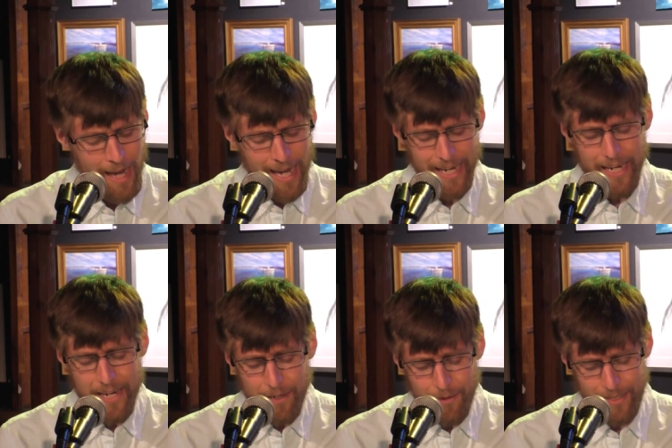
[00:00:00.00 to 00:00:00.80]
It
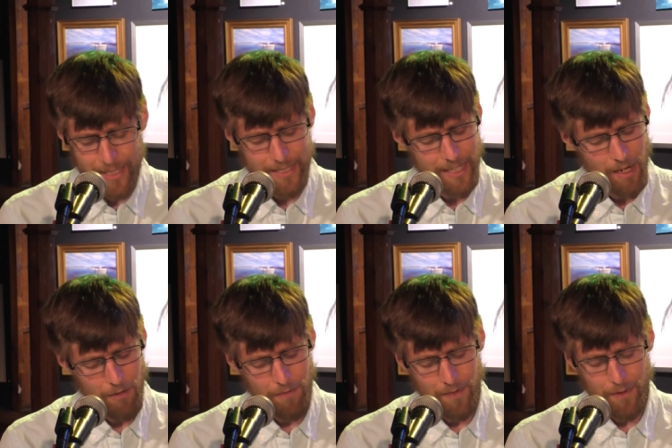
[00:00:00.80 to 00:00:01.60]
hears
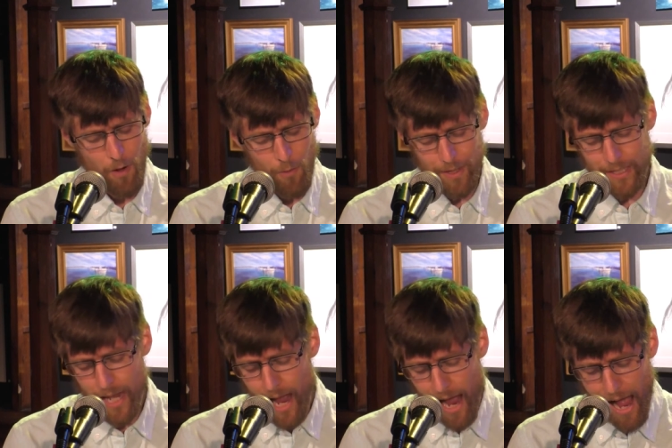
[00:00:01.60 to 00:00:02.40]
itself and always
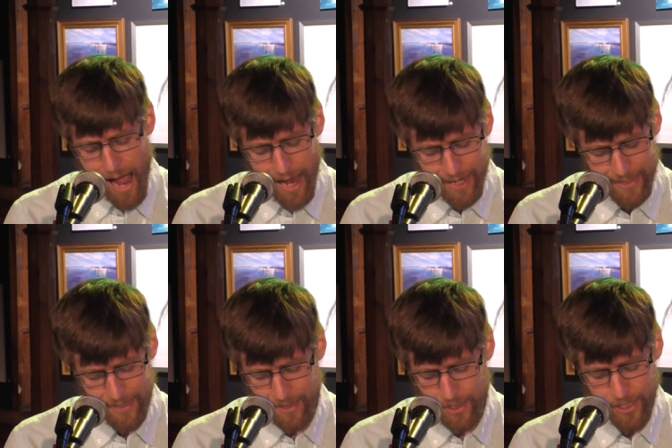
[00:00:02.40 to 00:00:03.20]
hides
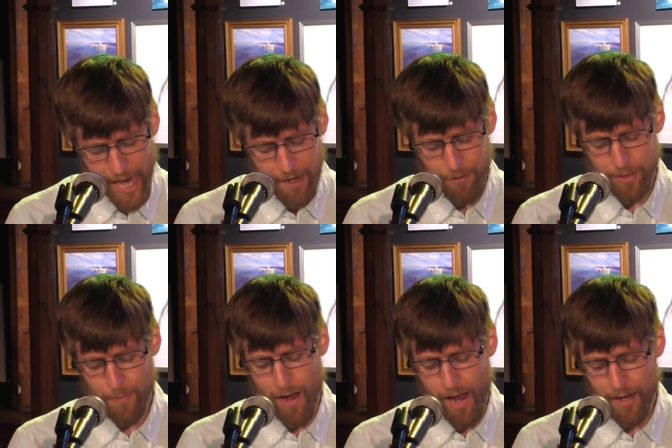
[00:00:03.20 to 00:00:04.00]
in the shadows
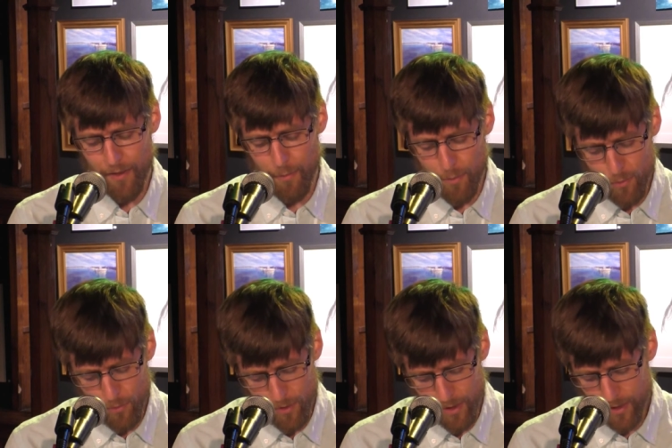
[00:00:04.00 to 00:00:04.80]
behind the
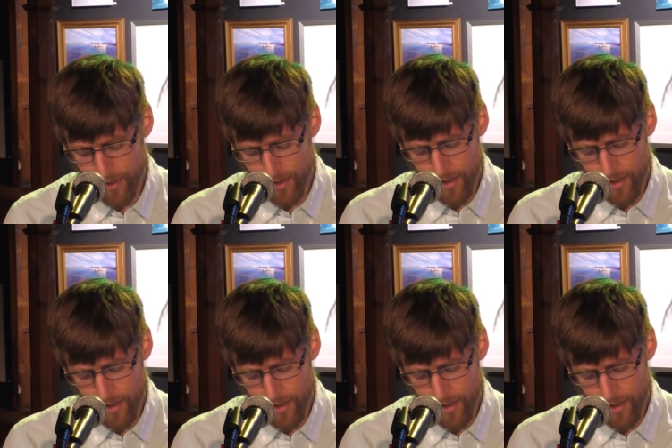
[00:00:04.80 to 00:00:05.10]
moon.